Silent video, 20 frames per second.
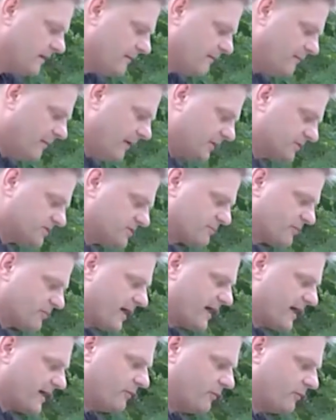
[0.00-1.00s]
Mount your
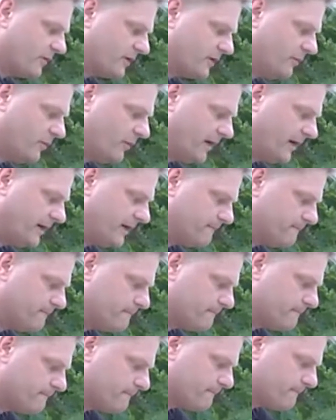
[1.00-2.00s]
bracket where you want it,
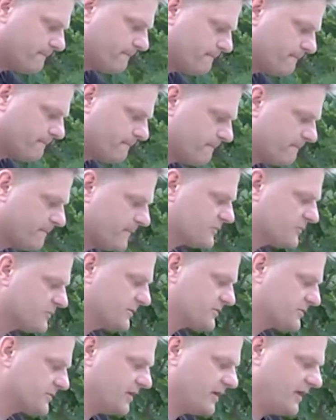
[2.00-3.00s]
so
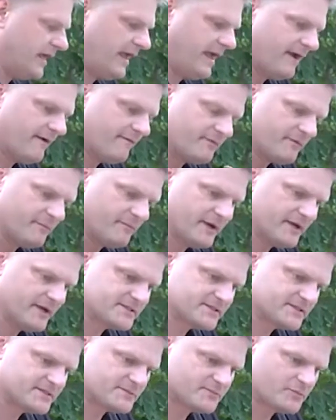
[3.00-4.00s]
it's going to have the
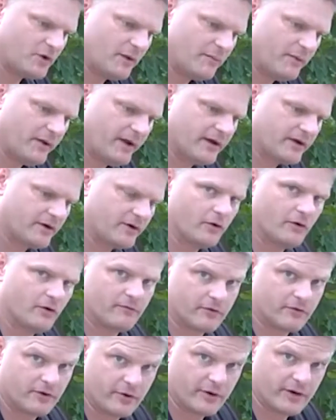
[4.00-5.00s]
best spray pattern
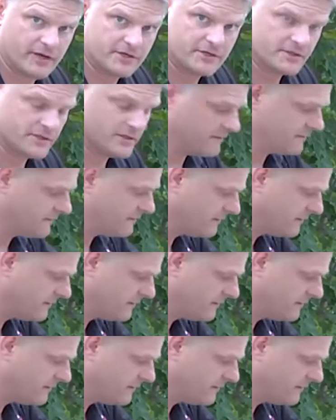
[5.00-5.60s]
over your engine.